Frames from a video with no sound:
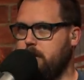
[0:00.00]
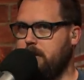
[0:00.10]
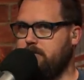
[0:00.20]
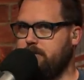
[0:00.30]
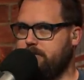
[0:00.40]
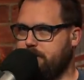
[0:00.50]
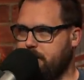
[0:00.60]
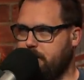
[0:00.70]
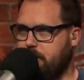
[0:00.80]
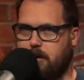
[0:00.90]
Even
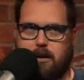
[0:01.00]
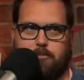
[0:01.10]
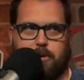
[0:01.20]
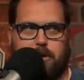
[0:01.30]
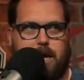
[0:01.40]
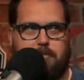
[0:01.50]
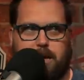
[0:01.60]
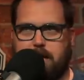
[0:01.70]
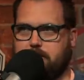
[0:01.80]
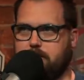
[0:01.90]
still, on a per-game
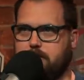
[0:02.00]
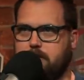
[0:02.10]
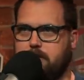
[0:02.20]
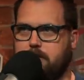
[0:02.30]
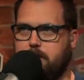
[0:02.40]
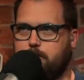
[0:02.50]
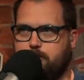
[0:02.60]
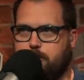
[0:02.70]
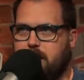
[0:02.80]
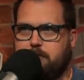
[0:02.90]
basis, he
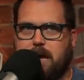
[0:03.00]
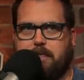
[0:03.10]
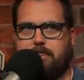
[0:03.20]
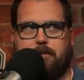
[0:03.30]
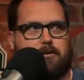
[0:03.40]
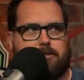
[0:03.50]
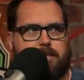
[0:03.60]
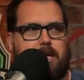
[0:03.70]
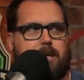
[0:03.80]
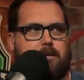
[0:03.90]
was the running back
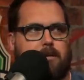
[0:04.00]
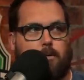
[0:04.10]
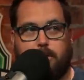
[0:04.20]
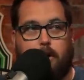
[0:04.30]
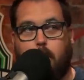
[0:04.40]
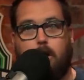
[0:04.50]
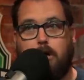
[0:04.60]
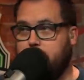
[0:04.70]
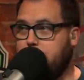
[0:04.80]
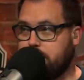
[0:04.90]
thirteen. With
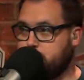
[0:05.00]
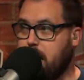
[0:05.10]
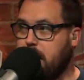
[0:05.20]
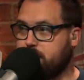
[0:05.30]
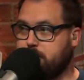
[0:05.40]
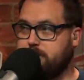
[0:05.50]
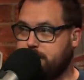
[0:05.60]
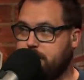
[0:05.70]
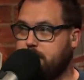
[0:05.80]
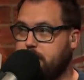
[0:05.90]
all that trash
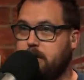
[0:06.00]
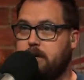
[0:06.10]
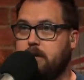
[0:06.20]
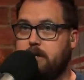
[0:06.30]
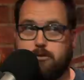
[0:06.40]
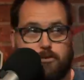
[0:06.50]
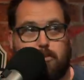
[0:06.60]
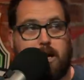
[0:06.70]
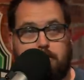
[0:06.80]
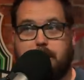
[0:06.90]
considered, He was the
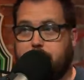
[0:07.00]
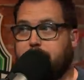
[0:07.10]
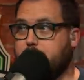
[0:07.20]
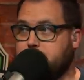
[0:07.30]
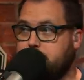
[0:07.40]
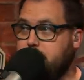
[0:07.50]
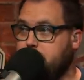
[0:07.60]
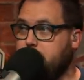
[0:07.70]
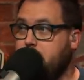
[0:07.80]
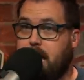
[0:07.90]
running back
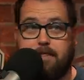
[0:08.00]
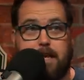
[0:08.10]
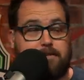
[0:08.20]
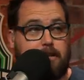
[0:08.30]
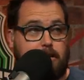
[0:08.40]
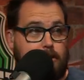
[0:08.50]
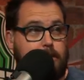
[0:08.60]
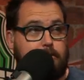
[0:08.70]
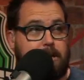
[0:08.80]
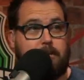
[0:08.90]
thirteen, and that's
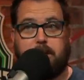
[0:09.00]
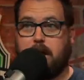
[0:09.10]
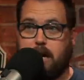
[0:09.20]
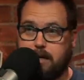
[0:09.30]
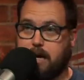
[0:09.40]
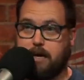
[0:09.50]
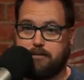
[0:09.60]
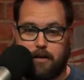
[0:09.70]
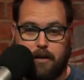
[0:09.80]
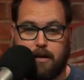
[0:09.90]
including being behind
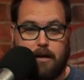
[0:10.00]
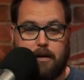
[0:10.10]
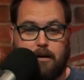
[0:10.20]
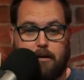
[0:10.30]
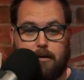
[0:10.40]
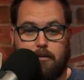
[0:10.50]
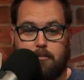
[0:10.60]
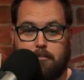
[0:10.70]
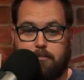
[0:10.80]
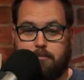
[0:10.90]
guys like how did he do
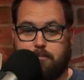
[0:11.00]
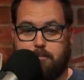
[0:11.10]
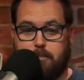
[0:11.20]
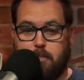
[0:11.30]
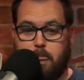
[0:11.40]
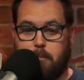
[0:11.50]
per that? game